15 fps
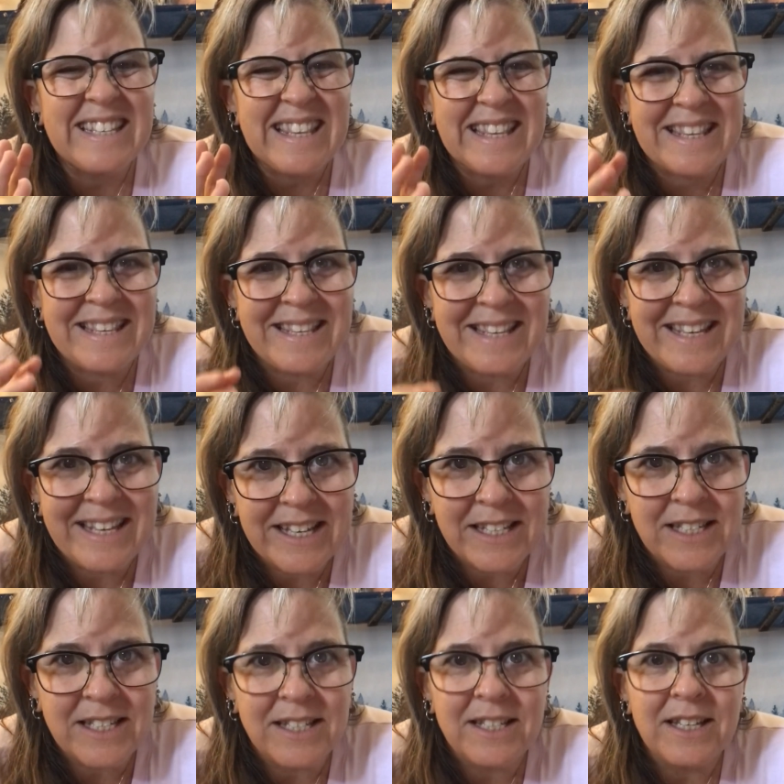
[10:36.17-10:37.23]

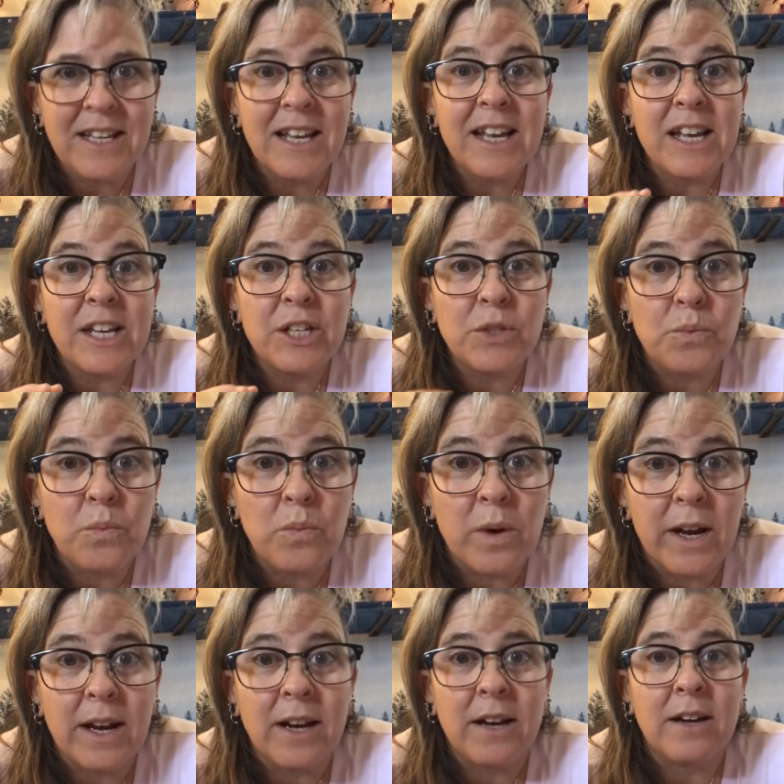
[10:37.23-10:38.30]
This is
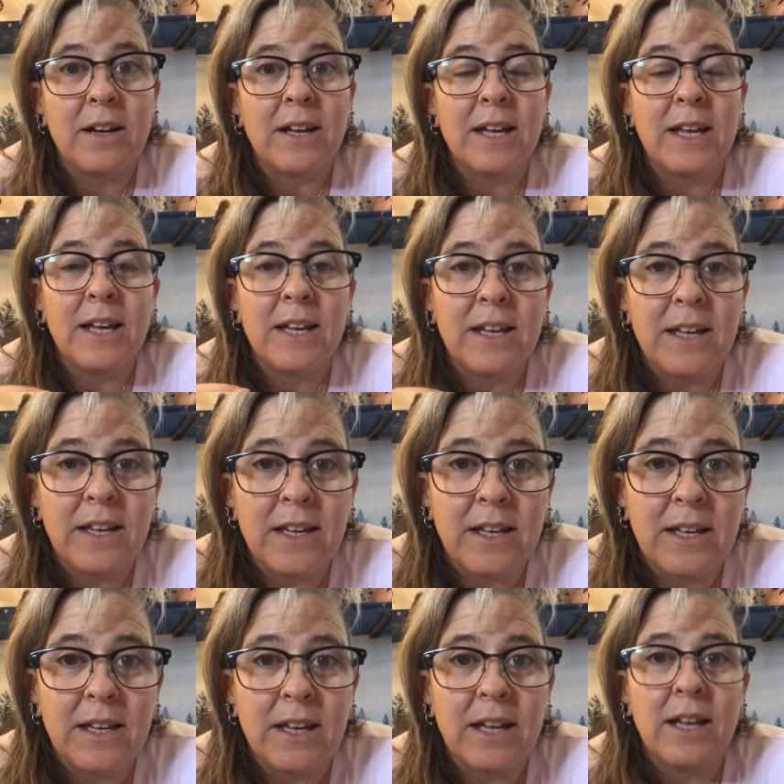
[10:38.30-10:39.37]
where it can
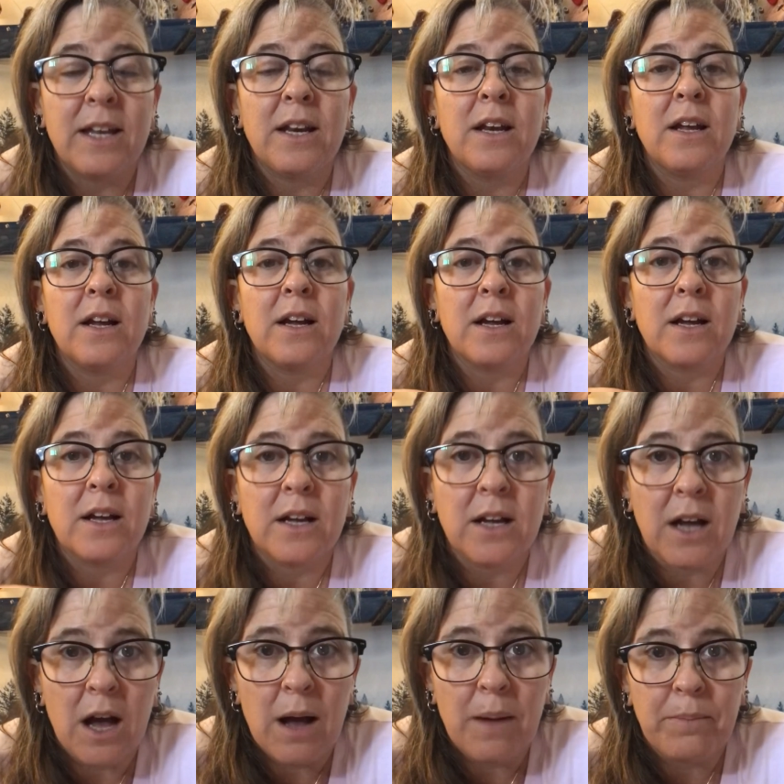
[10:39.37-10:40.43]
get
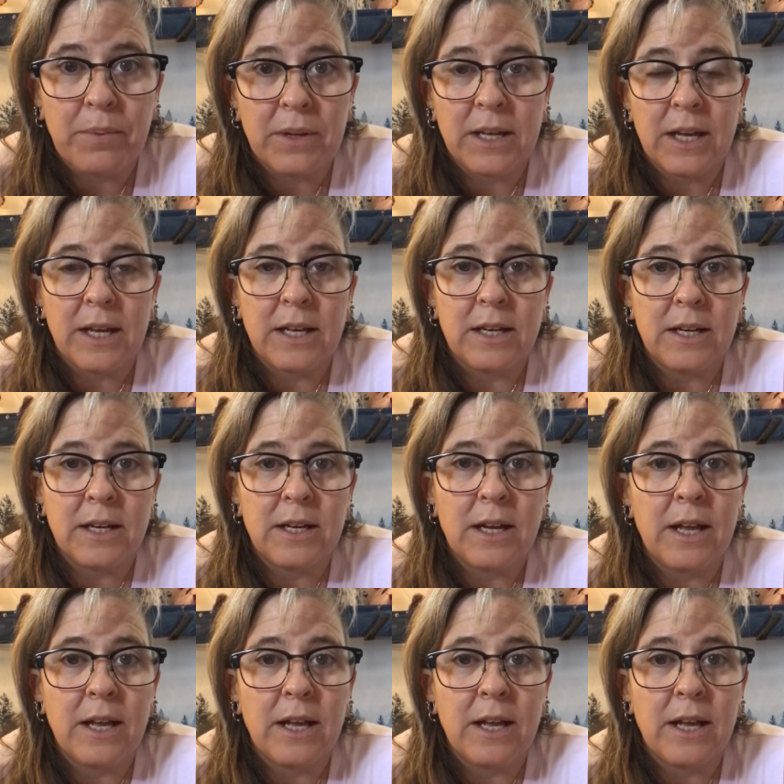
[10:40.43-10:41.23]
complicated.